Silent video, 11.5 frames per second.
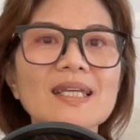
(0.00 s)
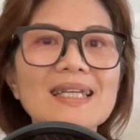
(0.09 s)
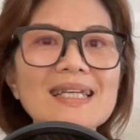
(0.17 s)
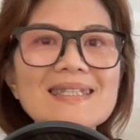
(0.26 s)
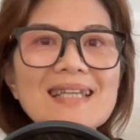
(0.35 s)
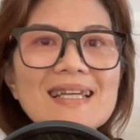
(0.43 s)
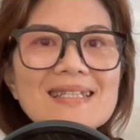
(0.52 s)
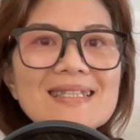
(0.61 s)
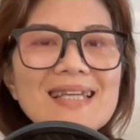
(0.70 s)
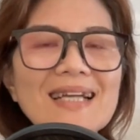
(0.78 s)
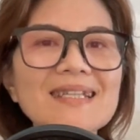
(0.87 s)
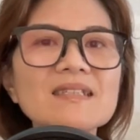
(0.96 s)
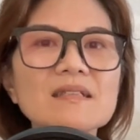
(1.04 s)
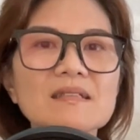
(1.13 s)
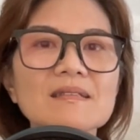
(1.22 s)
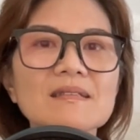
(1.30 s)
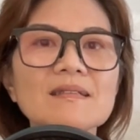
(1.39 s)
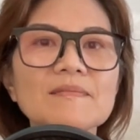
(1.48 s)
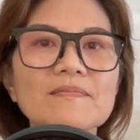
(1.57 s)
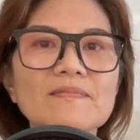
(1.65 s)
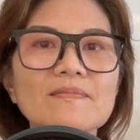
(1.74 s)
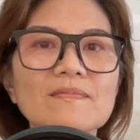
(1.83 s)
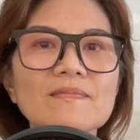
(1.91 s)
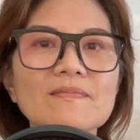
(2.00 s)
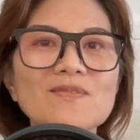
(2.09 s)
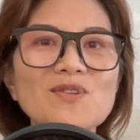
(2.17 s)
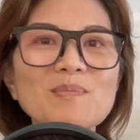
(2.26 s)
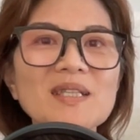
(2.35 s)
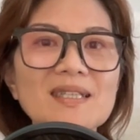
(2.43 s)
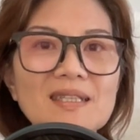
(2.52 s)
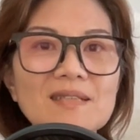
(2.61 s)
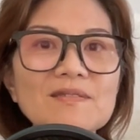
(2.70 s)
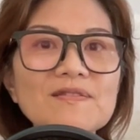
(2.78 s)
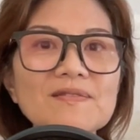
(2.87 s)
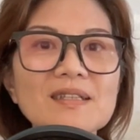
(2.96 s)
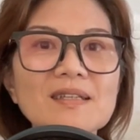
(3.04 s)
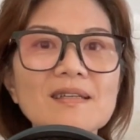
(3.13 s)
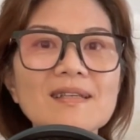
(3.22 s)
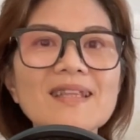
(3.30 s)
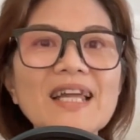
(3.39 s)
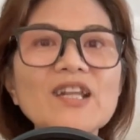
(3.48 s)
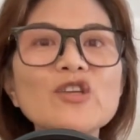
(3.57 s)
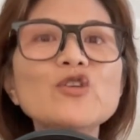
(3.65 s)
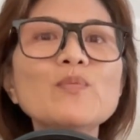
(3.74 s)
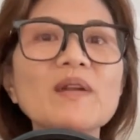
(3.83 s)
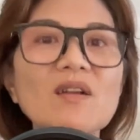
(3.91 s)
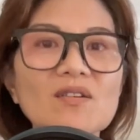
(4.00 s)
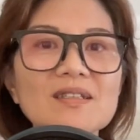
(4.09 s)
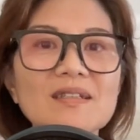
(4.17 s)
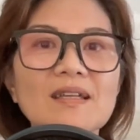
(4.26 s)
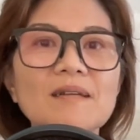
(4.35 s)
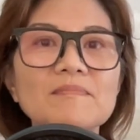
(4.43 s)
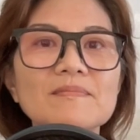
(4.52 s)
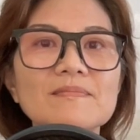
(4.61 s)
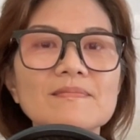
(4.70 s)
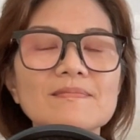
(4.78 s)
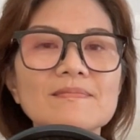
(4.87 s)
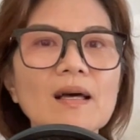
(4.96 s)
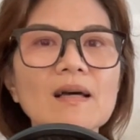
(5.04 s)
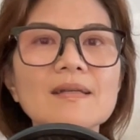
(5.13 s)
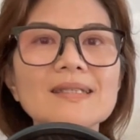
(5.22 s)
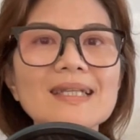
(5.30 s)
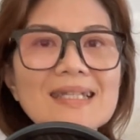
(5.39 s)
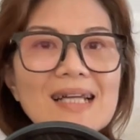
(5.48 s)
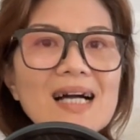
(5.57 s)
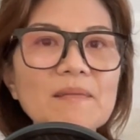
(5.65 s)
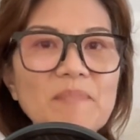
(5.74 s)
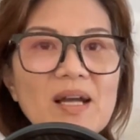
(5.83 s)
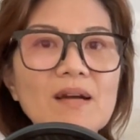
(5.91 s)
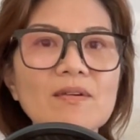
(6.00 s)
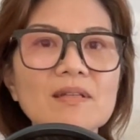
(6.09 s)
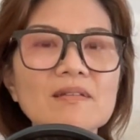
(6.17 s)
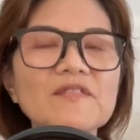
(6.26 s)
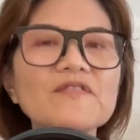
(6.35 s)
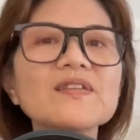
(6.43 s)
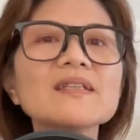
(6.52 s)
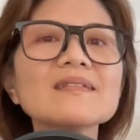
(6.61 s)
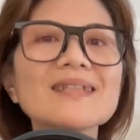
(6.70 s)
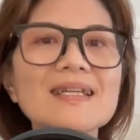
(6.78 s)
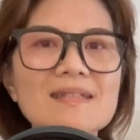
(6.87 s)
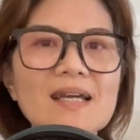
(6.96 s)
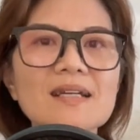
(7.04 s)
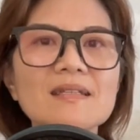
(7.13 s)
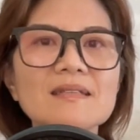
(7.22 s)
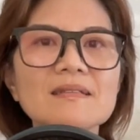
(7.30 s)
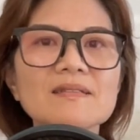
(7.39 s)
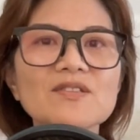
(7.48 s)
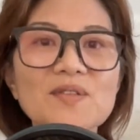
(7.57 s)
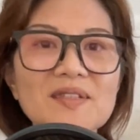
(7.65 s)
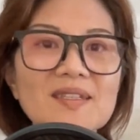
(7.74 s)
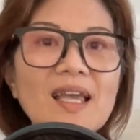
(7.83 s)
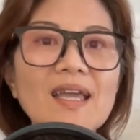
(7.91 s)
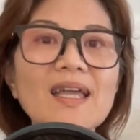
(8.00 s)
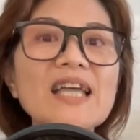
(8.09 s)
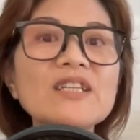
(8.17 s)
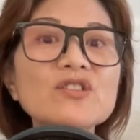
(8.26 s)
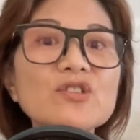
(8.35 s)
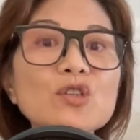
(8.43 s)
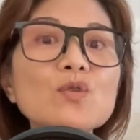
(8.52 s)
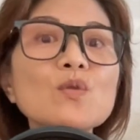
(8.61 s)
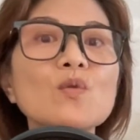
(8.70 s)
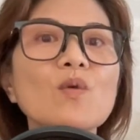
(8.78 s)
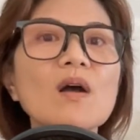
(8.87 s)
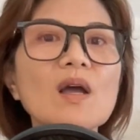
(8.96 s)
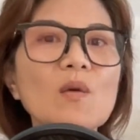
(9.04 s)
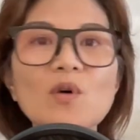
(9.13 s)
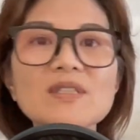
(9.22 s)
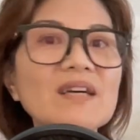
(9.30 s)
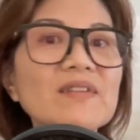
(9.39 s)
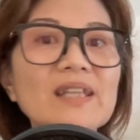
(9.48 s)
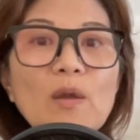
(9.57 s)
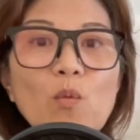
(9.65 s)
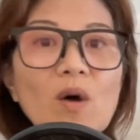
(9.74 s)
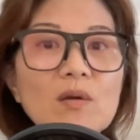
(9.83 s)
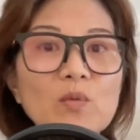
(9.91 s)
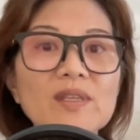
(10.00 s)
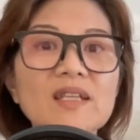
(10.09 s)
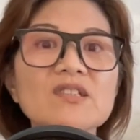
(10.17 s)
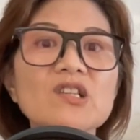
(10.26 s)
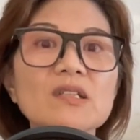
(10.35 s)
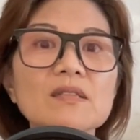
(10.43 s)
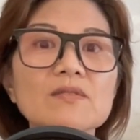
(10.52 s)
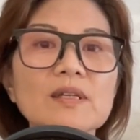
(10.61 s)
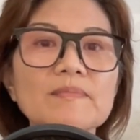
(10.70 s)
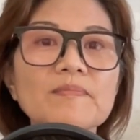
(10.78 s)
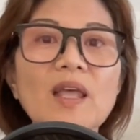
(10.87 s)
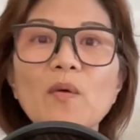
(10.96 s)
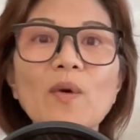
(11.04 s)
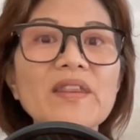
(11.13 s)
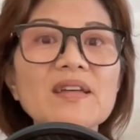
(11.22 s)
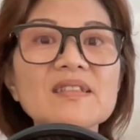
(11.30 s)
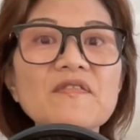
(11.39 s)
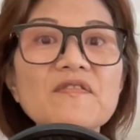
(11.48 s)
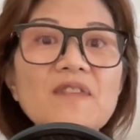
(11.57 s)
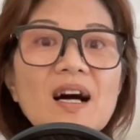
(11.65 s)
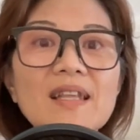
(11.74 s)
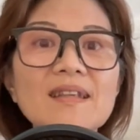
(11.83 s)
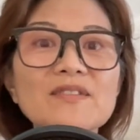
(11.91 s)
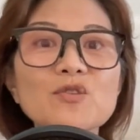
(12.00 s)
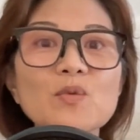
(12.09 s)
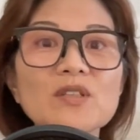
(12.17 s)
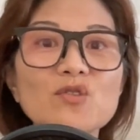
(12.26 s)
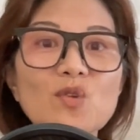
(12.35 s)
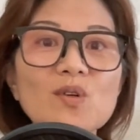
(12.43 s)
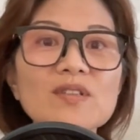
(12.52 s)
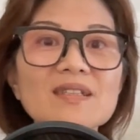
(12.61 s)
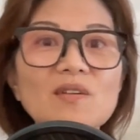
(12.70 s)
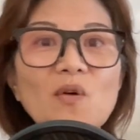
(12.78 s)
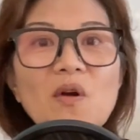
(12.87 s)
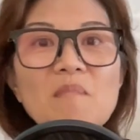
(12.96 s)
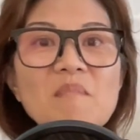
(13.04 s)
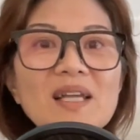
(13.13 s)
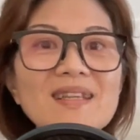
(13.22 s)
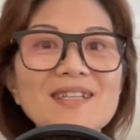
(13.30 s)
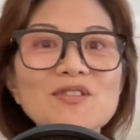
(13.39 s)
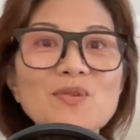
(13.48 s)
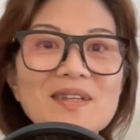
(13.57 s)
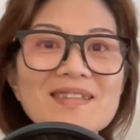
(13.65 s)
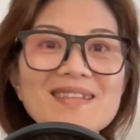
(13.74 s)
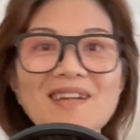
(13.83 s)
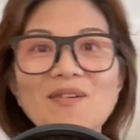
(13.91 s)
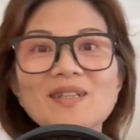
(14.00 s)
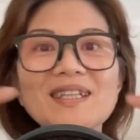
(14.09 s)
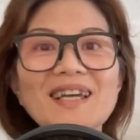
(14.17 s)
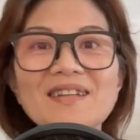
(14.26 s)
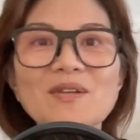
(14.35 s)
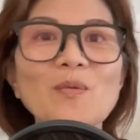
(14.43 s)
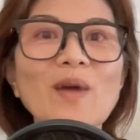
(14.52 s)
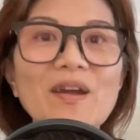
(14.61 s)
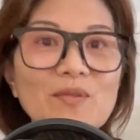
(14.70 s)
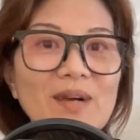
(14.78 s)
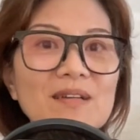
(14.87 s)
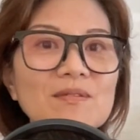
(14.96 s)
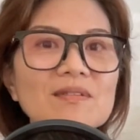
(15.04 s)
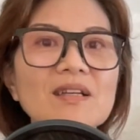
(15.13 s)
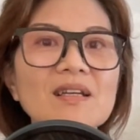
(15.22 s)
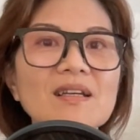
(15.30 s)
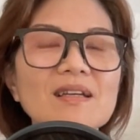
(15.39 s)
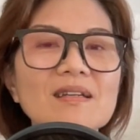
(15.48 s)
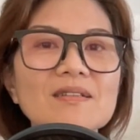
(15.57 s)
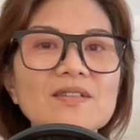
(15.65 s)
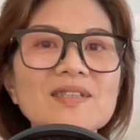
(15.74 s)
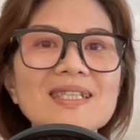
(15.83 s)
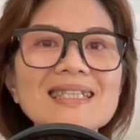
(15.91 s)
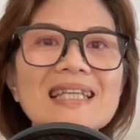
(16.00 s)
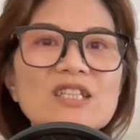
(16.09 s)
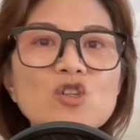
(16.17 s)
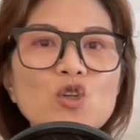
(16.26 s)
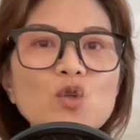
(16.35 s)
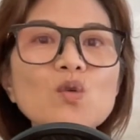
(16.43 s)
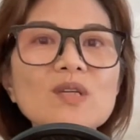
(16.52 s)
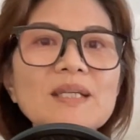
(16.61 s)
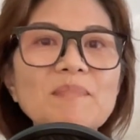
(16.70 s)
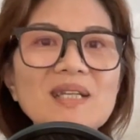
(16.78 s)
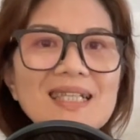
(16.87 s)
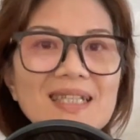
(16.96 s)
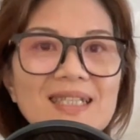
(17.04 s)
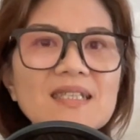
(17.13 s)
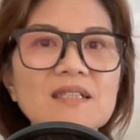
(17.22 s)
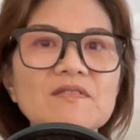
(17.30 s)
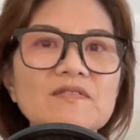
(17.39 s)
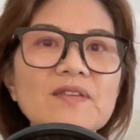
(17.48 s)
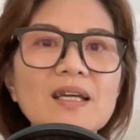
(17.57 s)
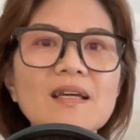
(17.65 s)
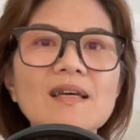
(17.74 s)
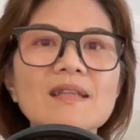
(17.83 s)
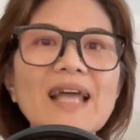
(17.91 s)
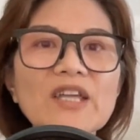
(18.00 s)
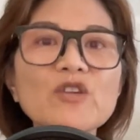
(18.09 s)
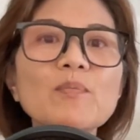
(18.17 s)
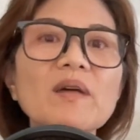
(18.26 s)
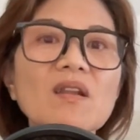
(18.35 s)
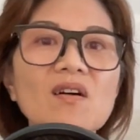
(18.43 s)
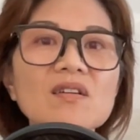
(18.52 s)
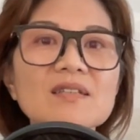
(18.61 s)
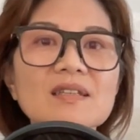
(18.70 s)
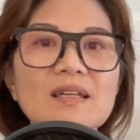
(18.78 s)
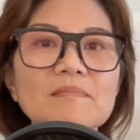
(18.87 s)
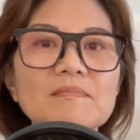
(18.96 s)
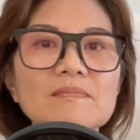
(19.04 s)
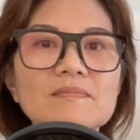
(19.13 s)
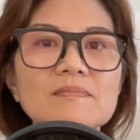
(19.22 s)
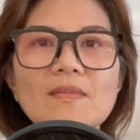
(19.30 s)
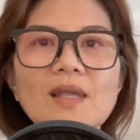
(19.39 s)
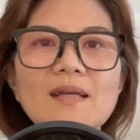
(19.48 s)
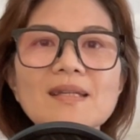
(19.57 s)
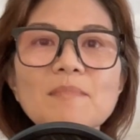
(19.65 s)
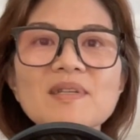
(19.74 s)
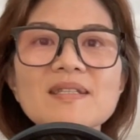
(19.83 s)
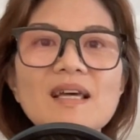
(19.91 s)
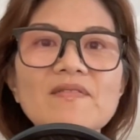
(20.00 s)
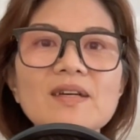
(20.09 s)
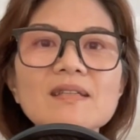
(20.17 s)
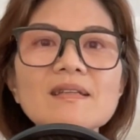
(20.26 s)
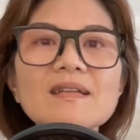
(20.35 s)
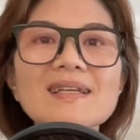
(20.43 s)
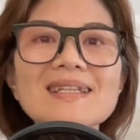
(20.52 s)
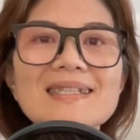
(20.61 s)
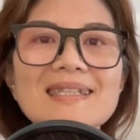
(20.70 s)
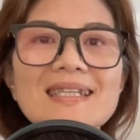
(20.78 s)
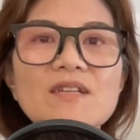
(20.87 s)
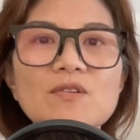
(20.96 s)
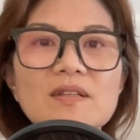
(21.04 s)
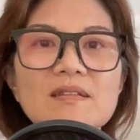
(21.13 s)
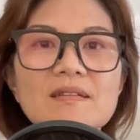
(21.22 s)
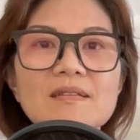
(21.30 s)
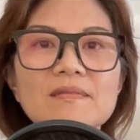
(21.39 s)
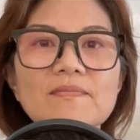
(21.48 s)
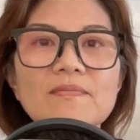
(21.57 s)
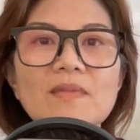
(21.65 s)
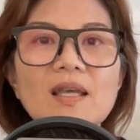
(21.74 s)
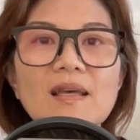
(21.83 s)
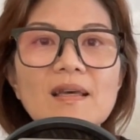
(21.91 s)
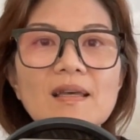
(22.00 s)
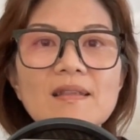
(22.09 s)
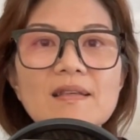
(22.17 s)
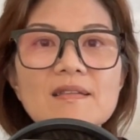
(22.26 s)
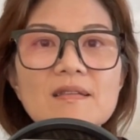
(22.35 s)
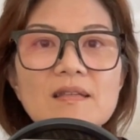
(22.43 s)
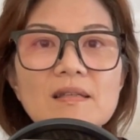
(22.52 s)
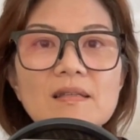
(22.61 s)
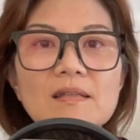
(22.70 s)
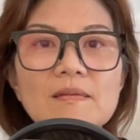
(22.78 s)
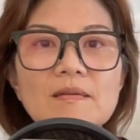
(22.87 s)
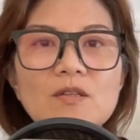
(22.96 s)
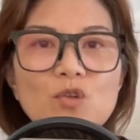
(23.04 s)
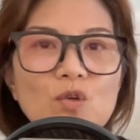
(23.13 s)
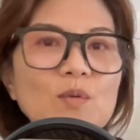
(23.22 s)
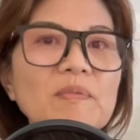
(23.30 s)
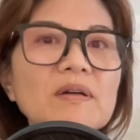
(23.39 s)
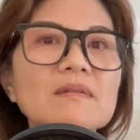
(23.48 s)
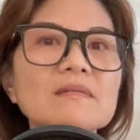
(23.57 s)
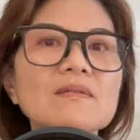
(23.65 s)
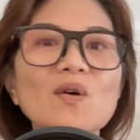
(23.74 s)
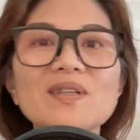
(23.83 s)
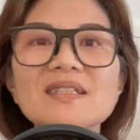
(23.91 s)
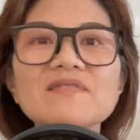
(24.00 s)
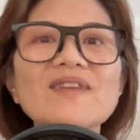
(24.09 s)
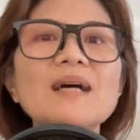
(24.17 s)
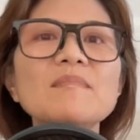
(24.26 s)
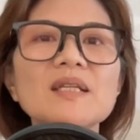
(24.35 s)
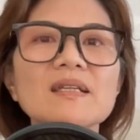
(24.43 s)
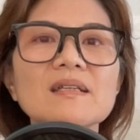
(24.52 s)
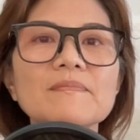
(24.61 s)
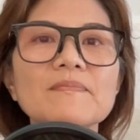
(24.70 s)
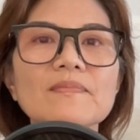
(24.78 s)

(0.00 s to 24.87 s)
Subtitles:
is entitled to believe that you belong to them. The narc parent feels entitled to say and do whatever they want with their children, whether it's a father to a daughter or a mother to a son or the other way around. You see, they truly believe that you belong to them. Number 7, secrets. This group or this family